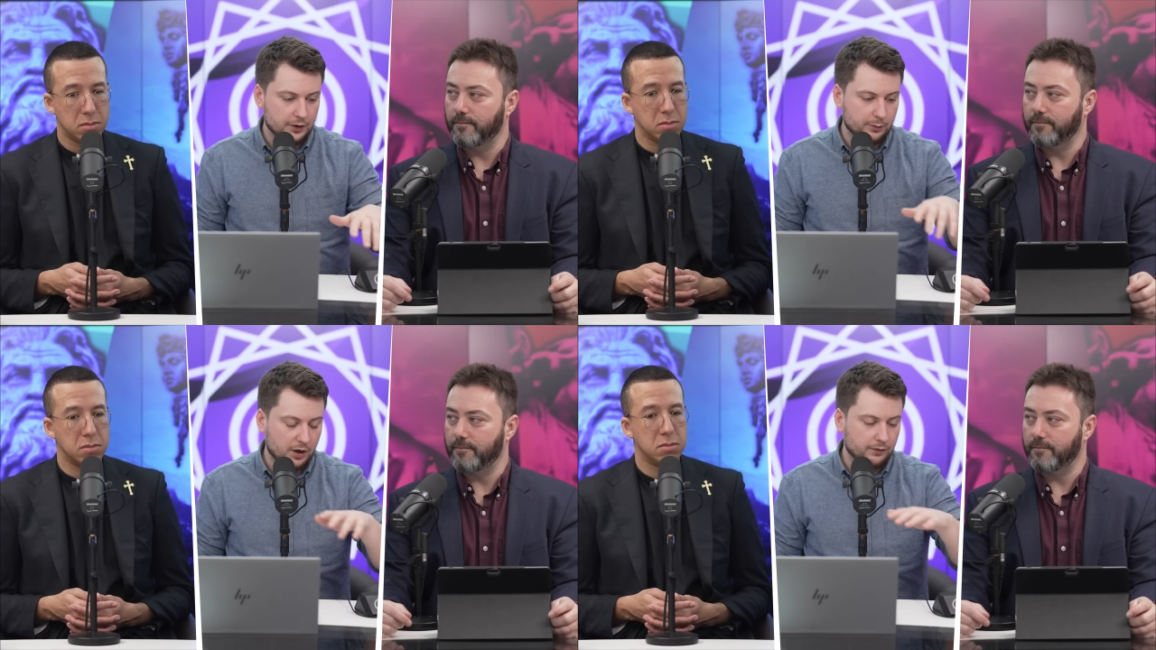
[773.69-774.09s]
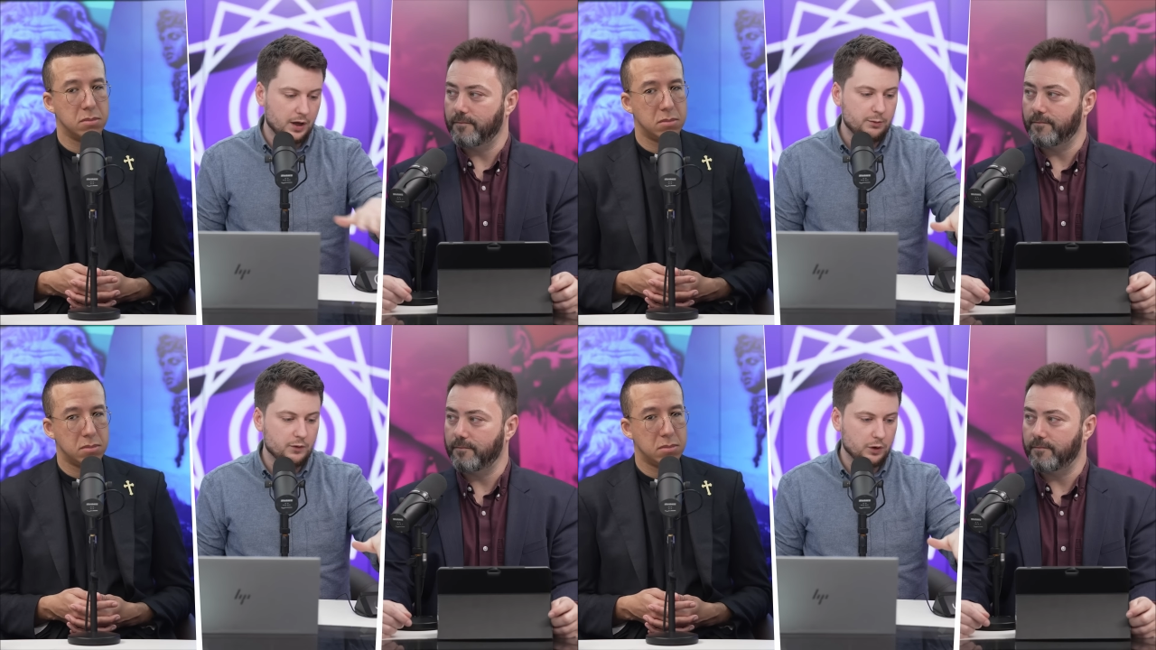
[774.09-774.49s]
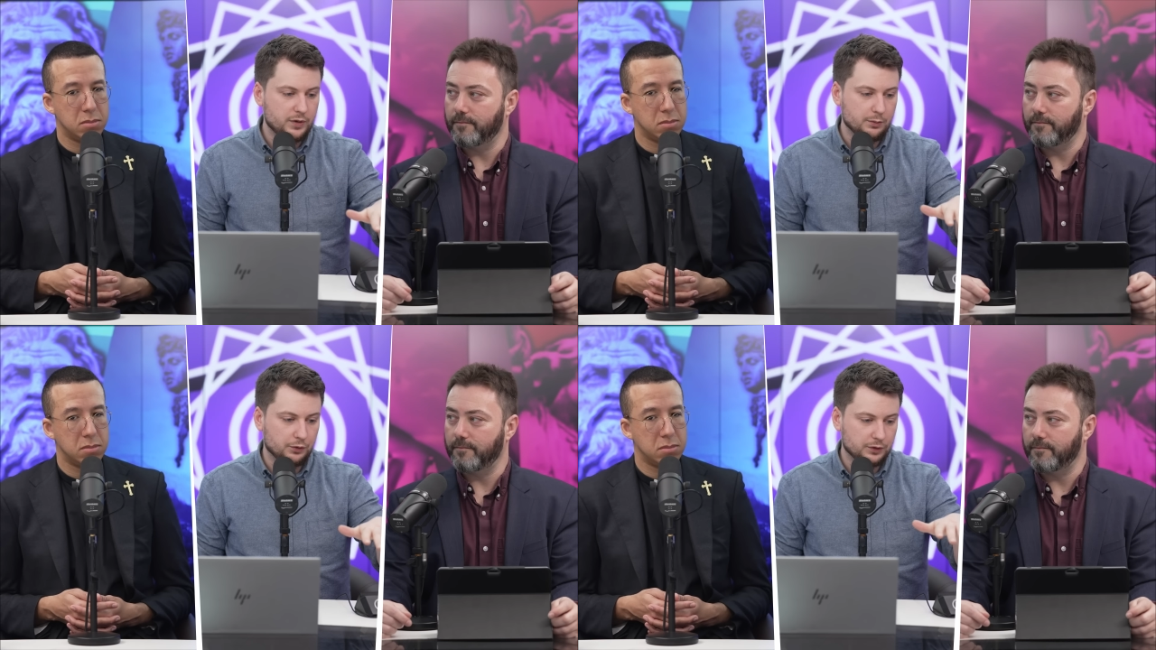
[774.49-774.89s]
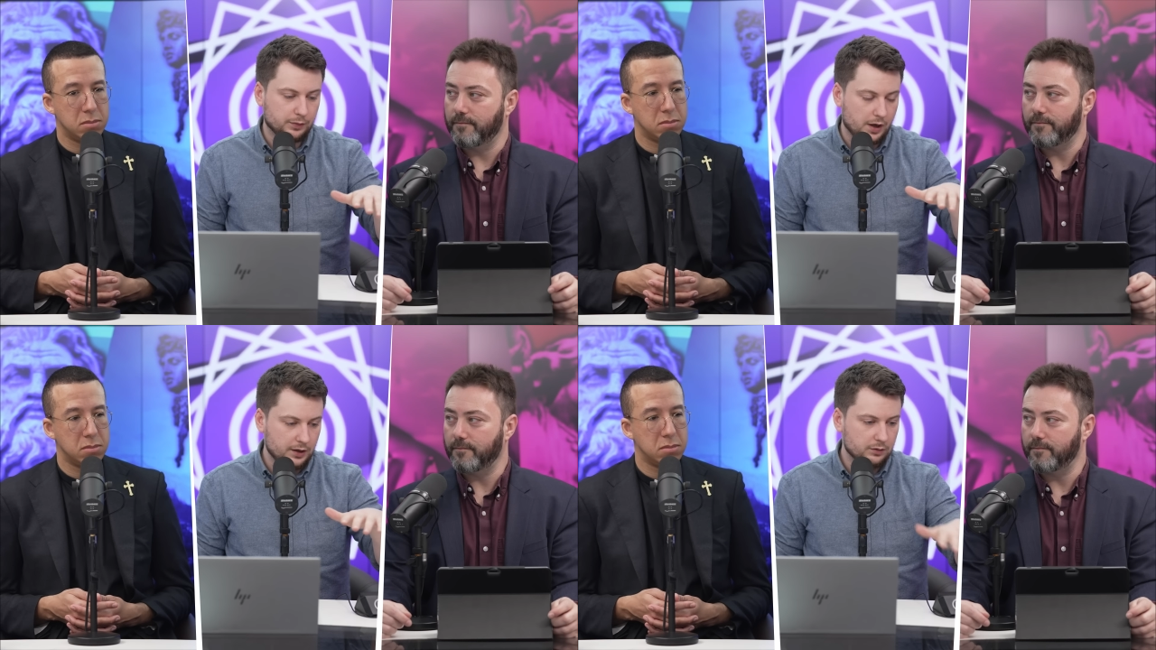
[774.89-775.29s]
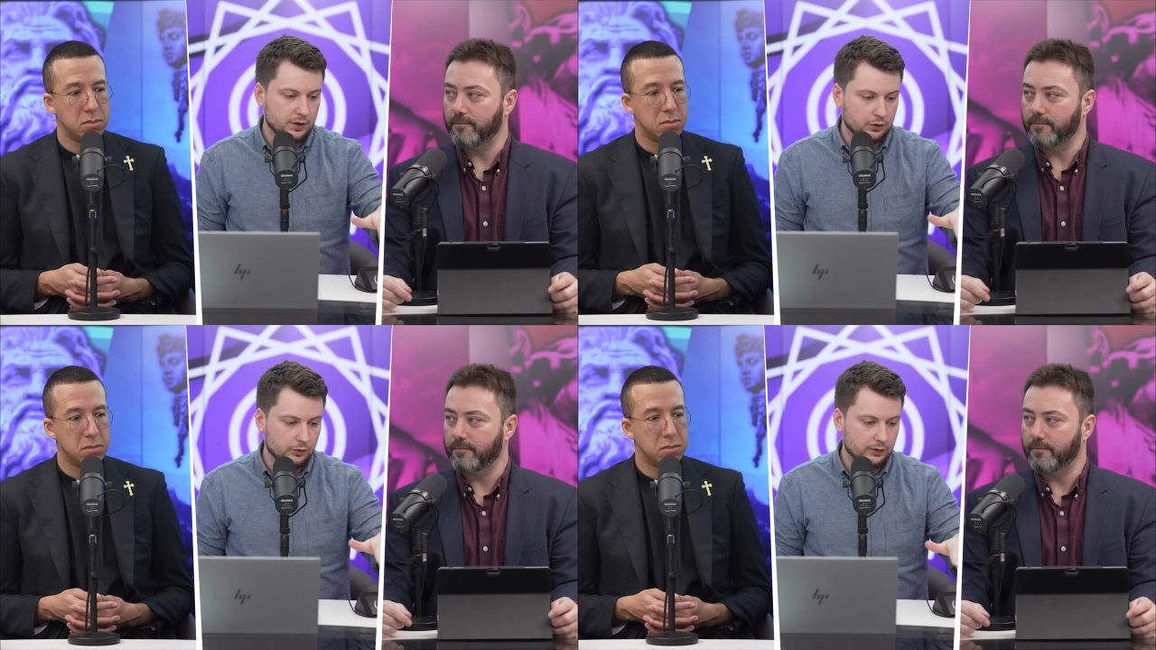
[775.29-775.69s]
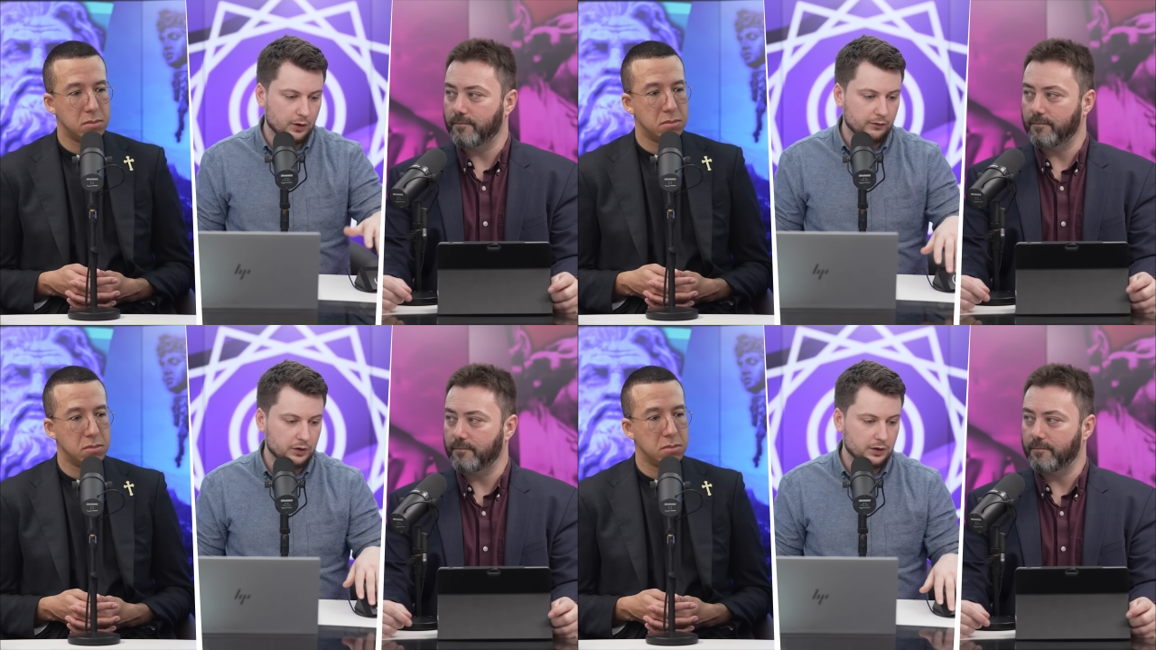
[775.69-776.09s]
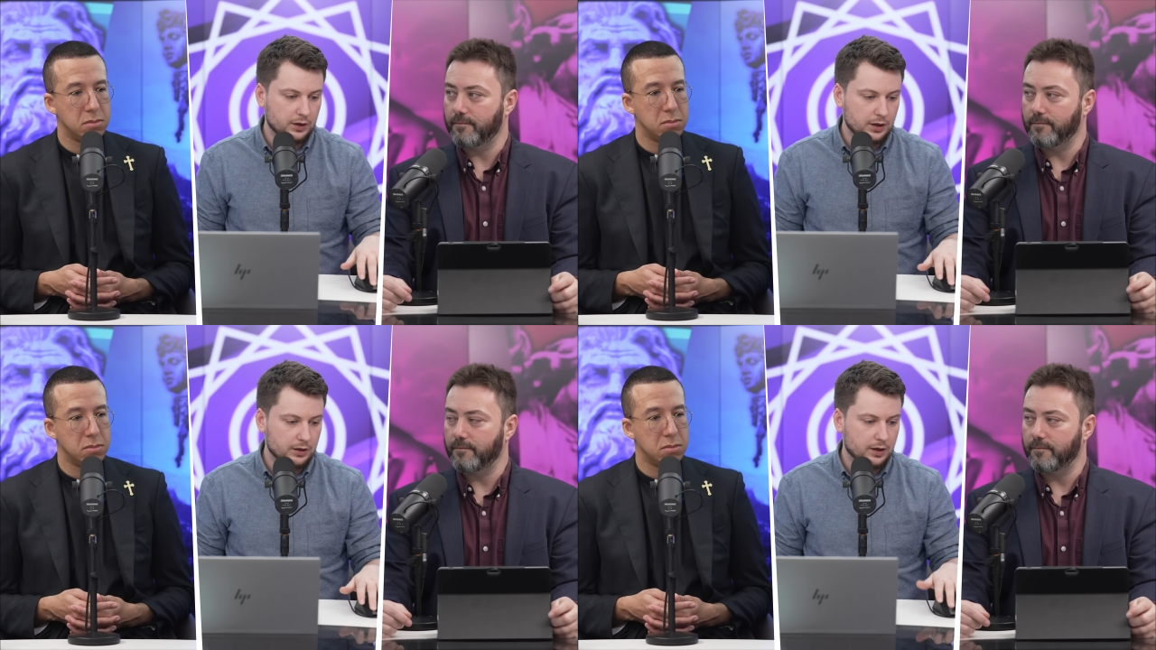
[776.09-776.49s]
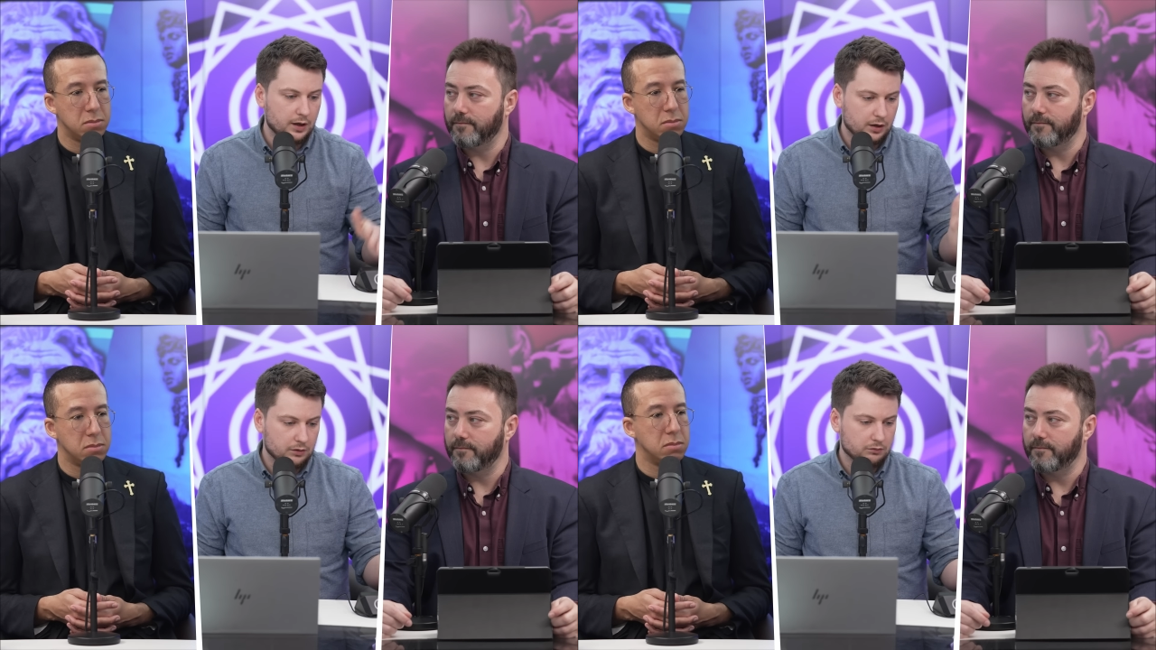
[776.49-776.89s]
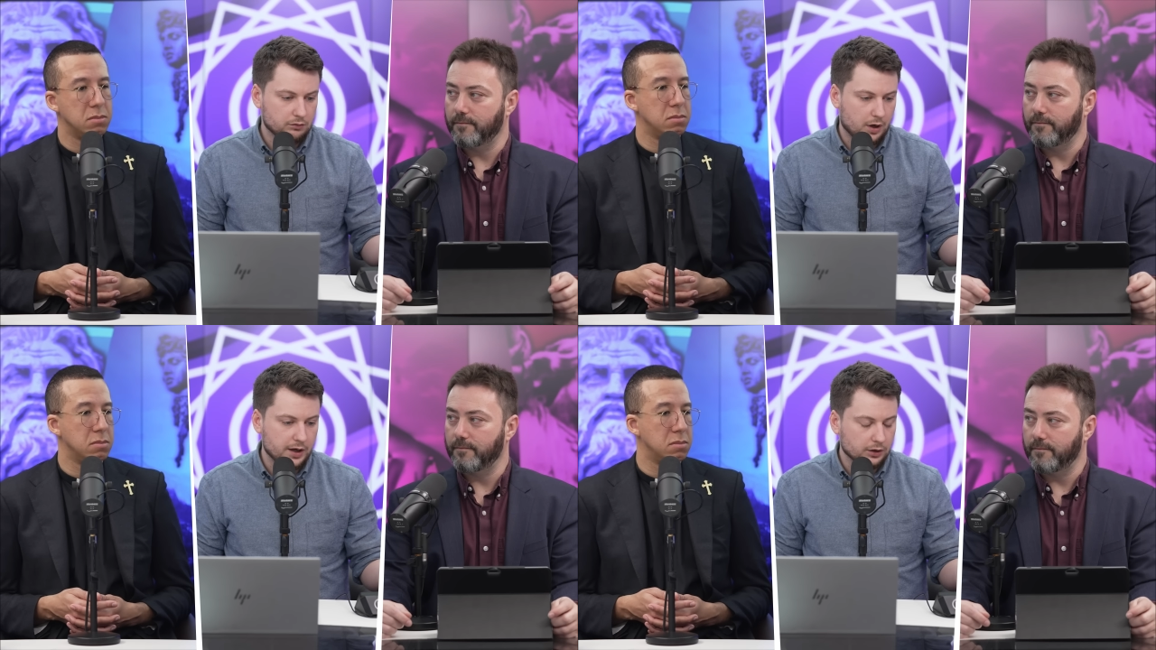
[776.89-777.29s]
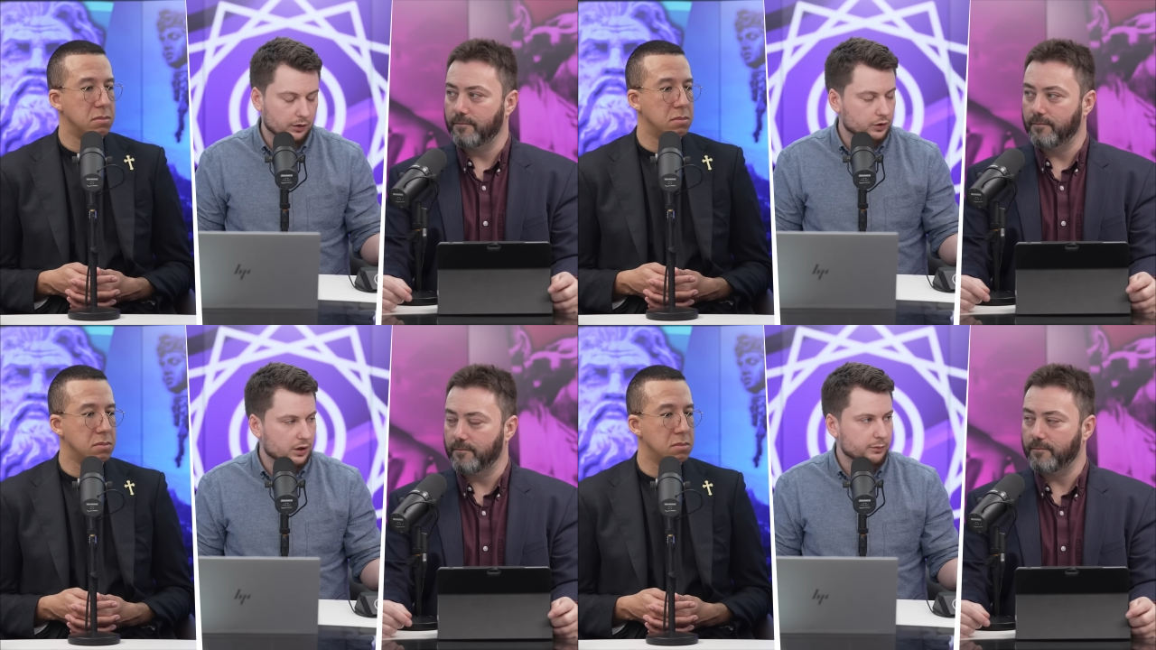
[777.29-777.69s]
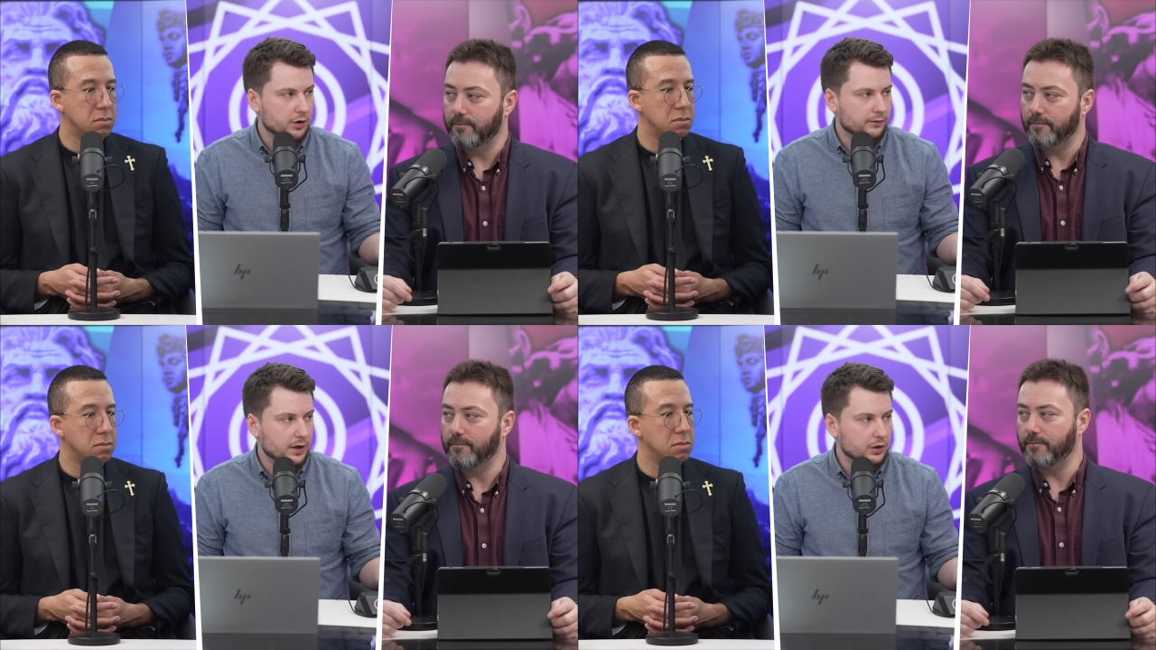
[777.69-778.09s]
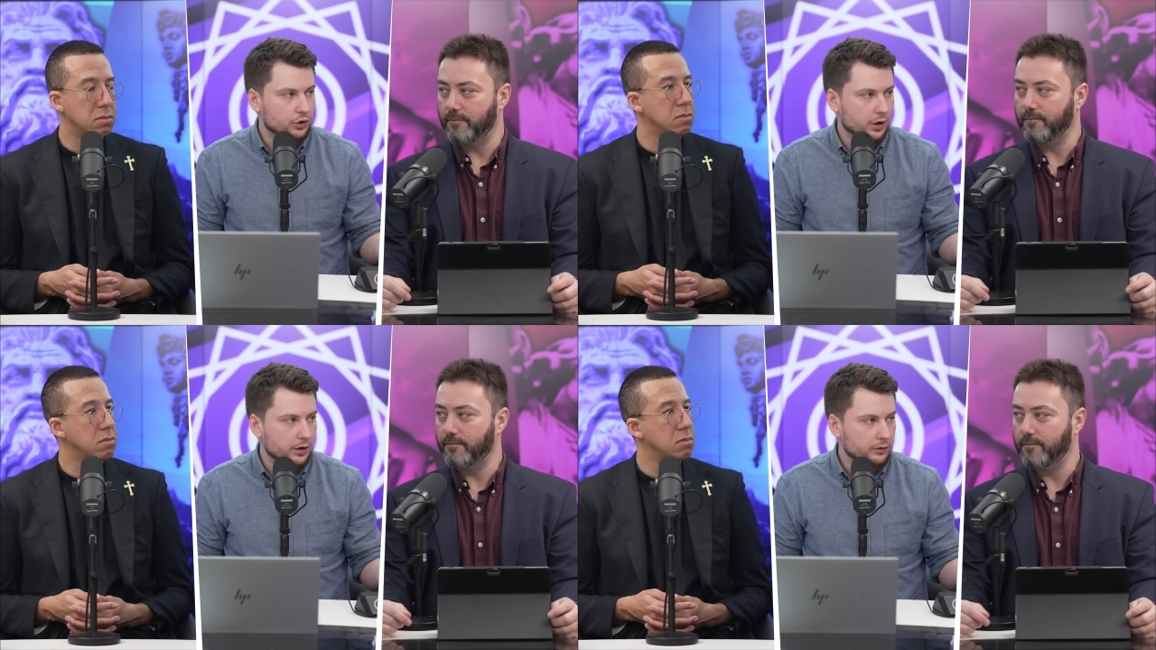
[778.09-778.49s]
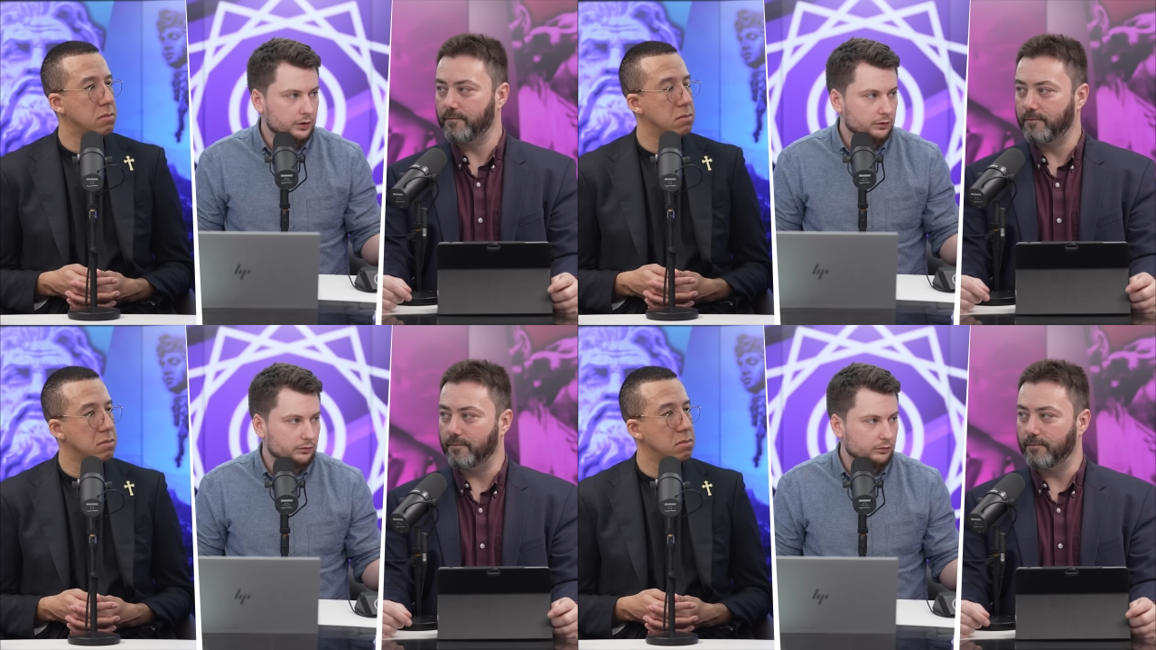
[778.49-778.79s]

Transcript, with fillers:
Speaker 1: And then above them, you've got the people supplying to make sure they've got everything they need. Ideologically motivated journos.